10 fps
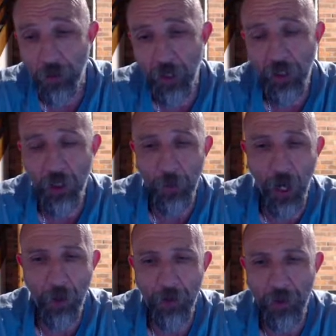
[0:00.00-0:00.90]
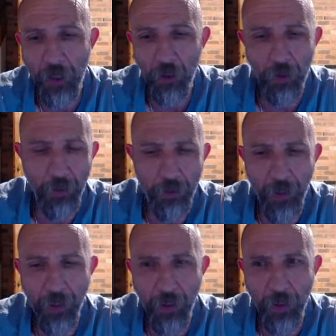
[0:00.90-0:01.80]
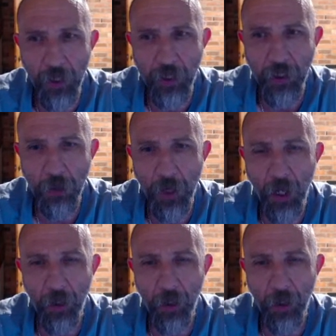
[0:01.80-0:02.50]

need to be able to think on your feet. You need to be able to